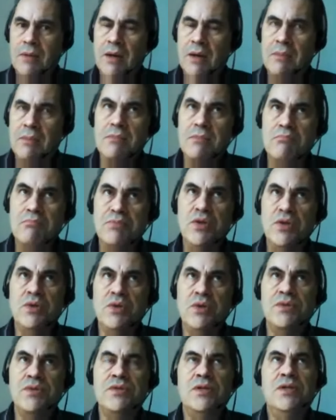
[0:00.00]
I mean,
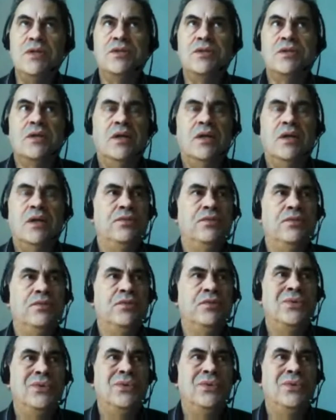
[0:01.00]
beauty is kind of,
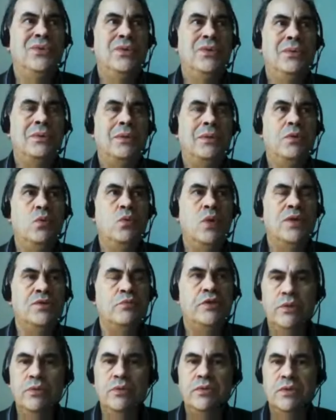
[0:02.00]
I mean, once
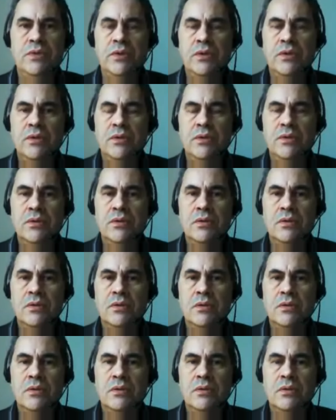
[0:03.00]
you experience beauty
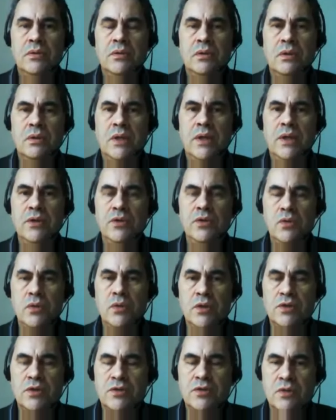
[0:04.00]

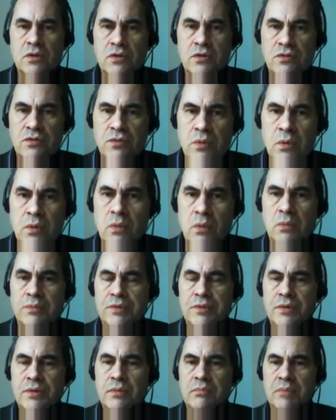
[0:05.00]
and you are
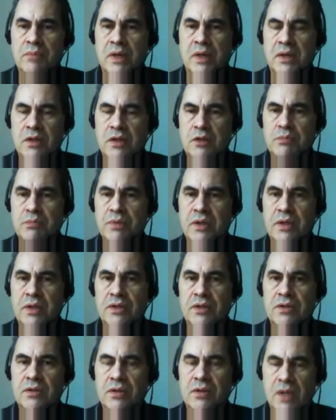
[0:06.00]
transformed by the
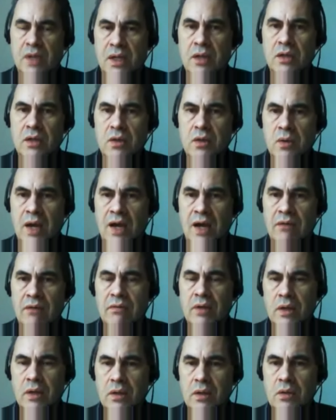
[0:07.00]
experience, then you
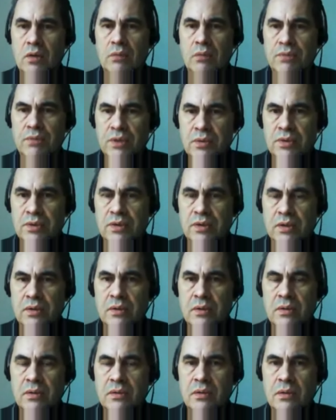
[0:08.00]
have known beauty.
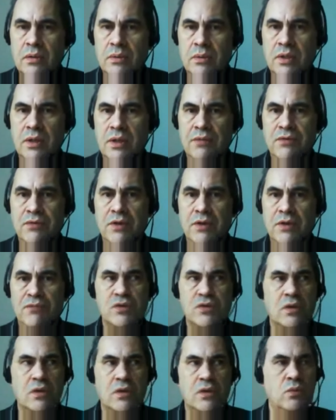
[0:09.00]
I mean, if yeah. if
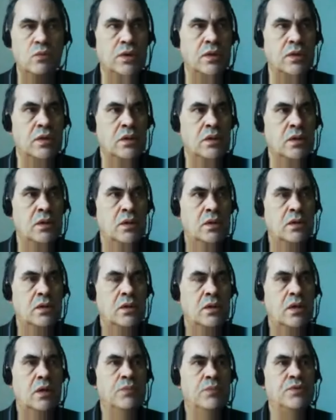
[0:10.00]
someone
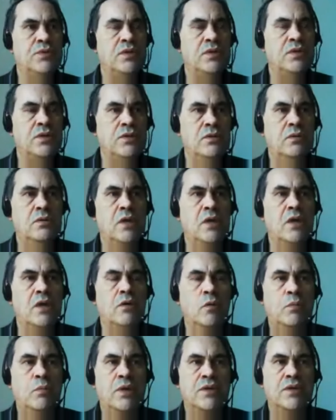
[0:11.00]
comes into your
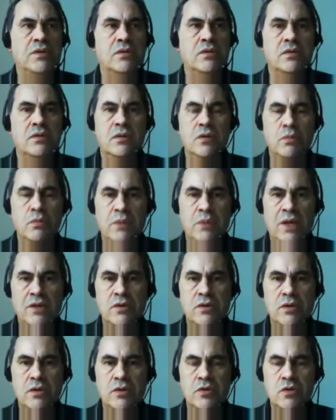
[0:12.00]
general presence and you
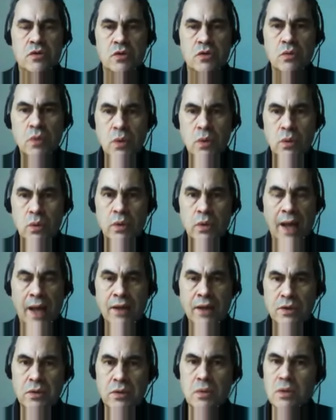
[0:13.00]
basically swoon, and
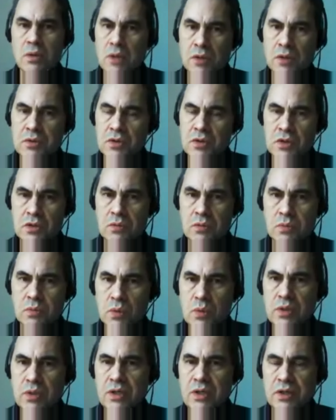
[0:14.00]
you're not a
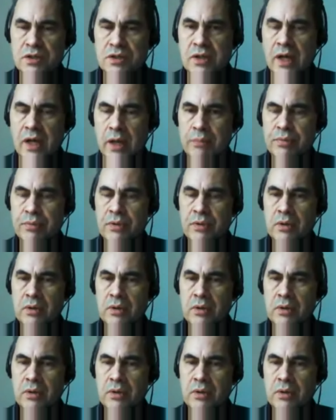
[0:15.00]
swooning type,